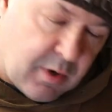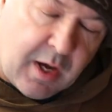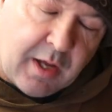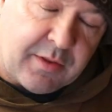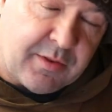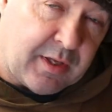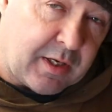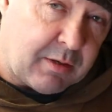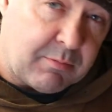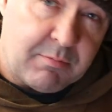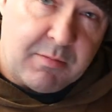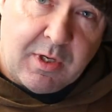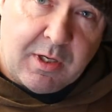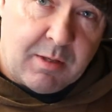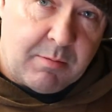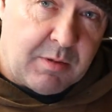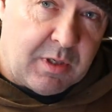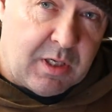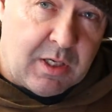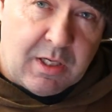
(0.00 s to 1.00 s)
I think
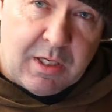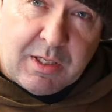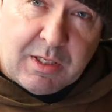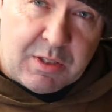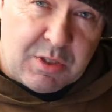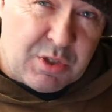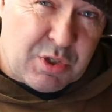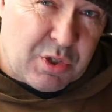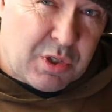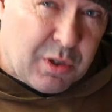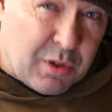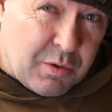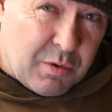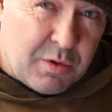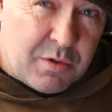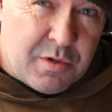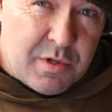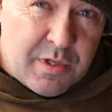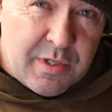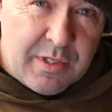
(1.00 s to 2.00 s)
maybe
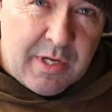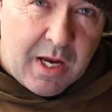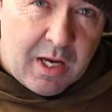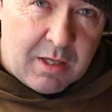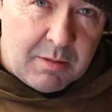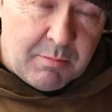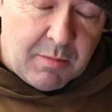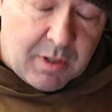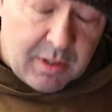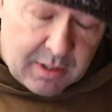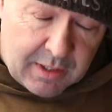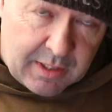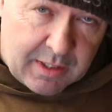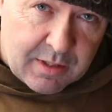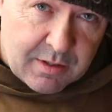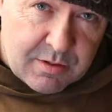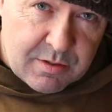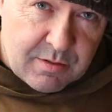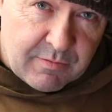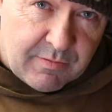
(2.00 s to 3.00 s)
210
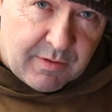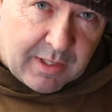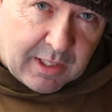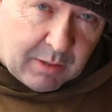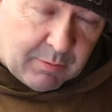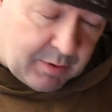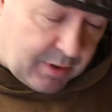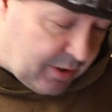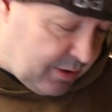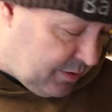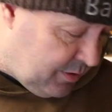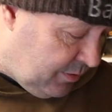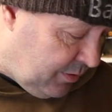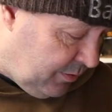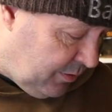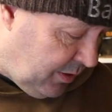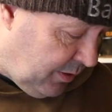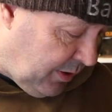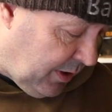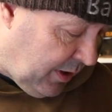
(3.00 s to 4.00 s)
milliliters of liquid,
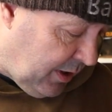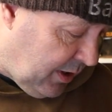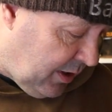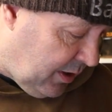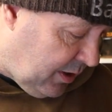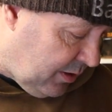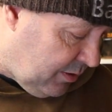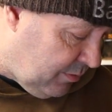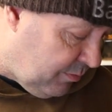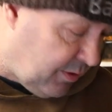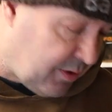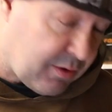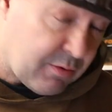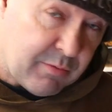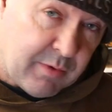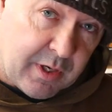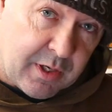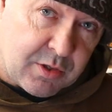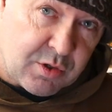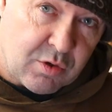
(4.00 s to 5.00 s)
and with the
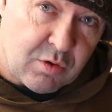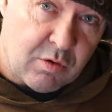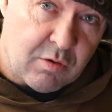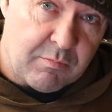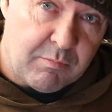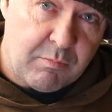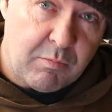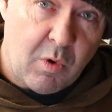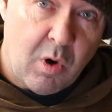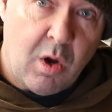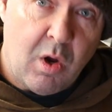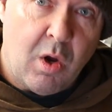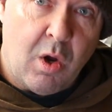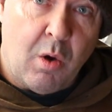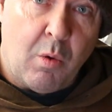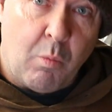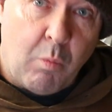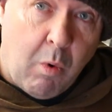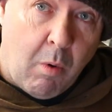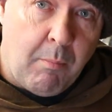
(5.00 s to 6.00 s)
ratio of
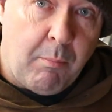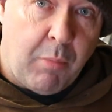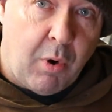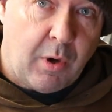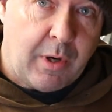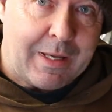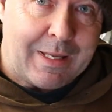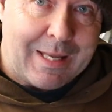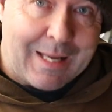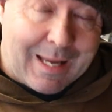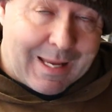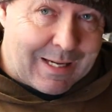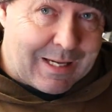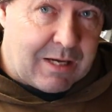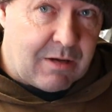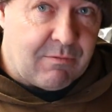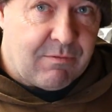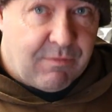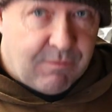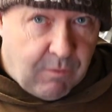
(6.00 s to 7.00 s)

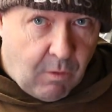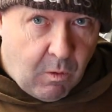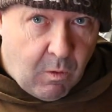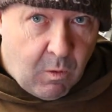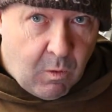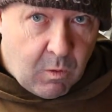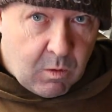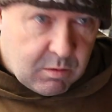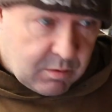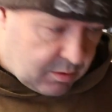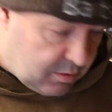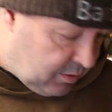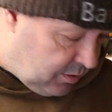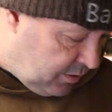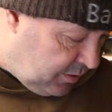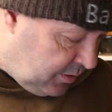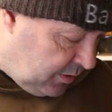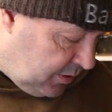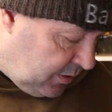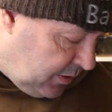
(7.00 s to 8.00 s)
1.94,
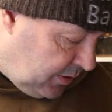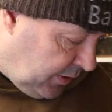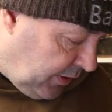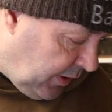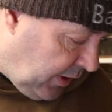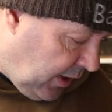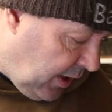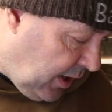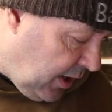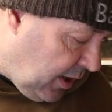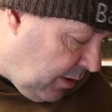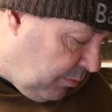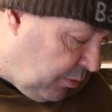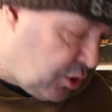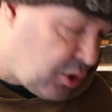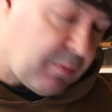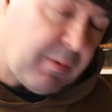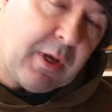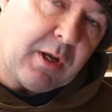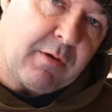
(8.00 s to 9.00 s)
we
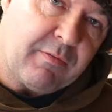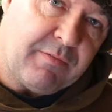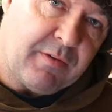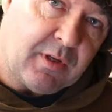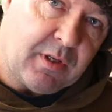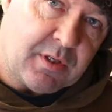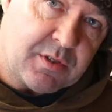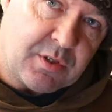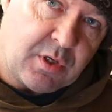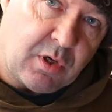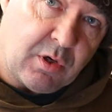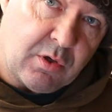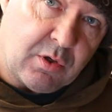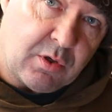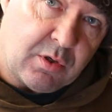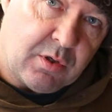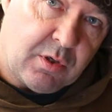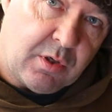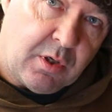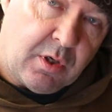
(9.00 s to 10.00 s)
should be able to fill this
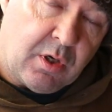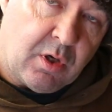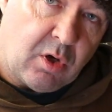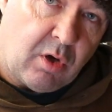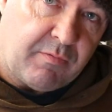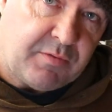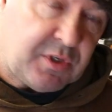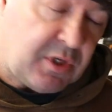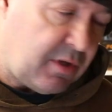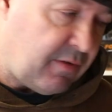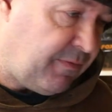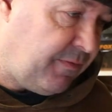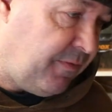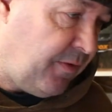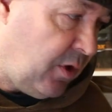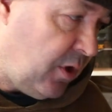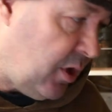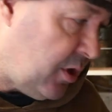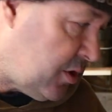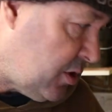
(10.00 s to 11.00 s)
gun. And obviously the
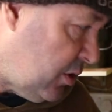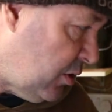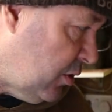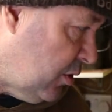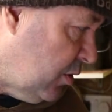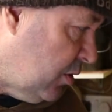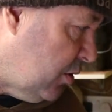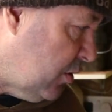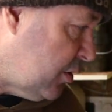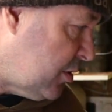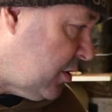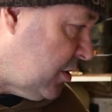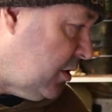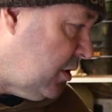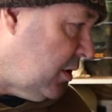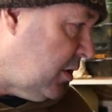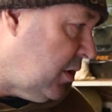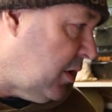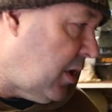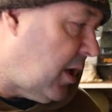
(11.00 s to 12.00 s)
first load,
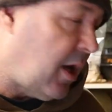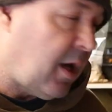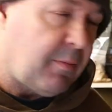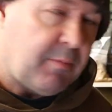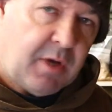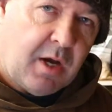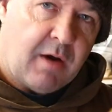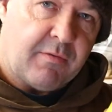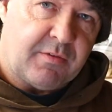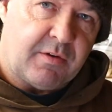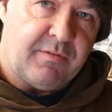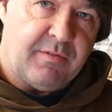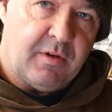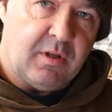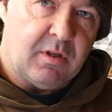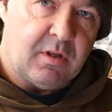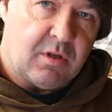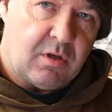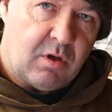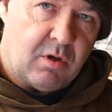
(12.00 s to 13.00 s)
you have to
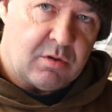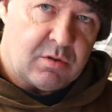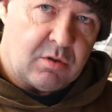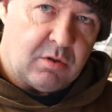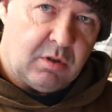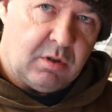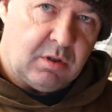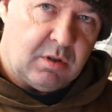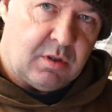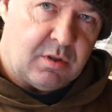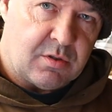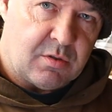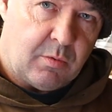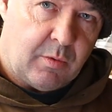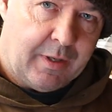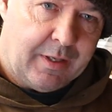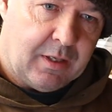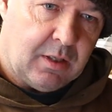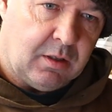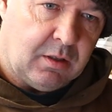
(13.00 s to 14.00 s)
fill the nozzle as
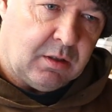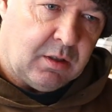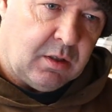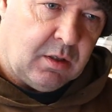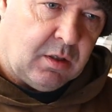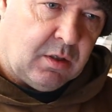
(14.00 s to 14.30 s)
well.